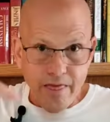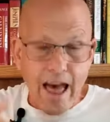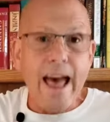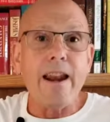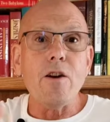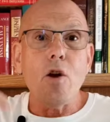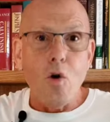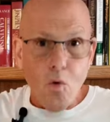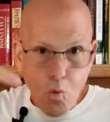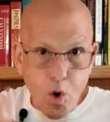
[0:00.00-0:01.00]
that
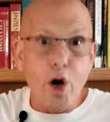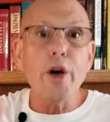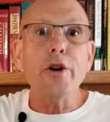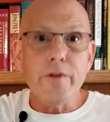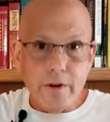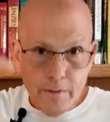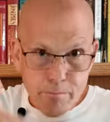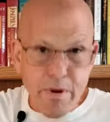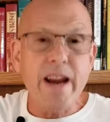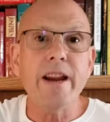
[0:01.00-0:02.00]
would
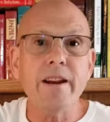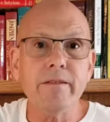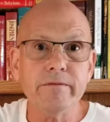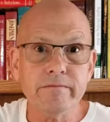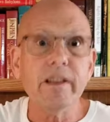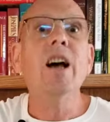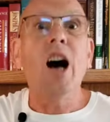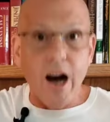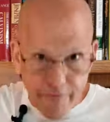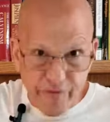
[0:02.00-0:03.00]
be
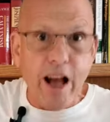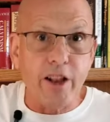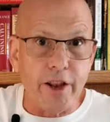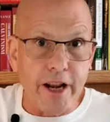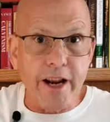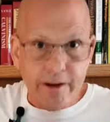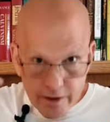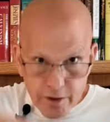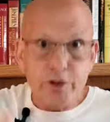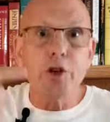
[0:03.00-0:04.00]
a
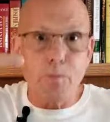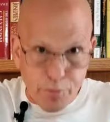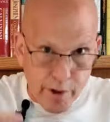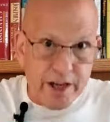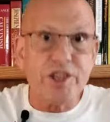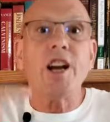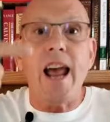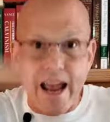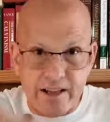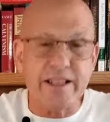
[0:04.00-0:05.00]
felony to
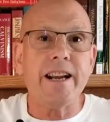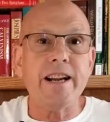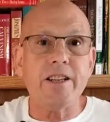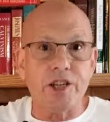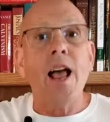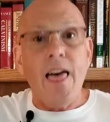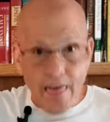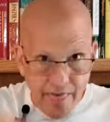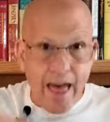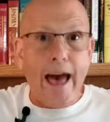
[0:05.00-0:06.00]
preach and teach
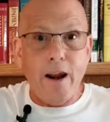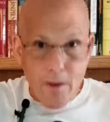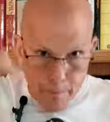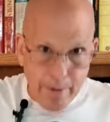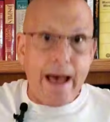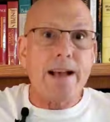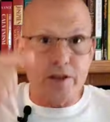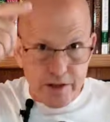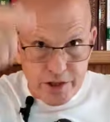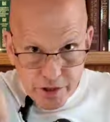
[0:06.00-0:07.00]
that
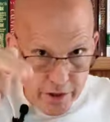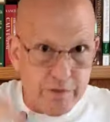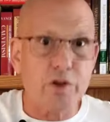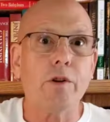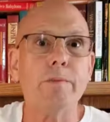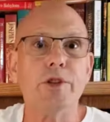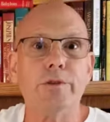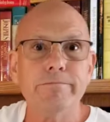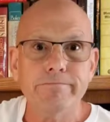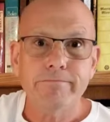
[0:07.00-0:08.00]
passage of
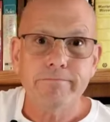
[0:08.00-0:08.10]
Scripture.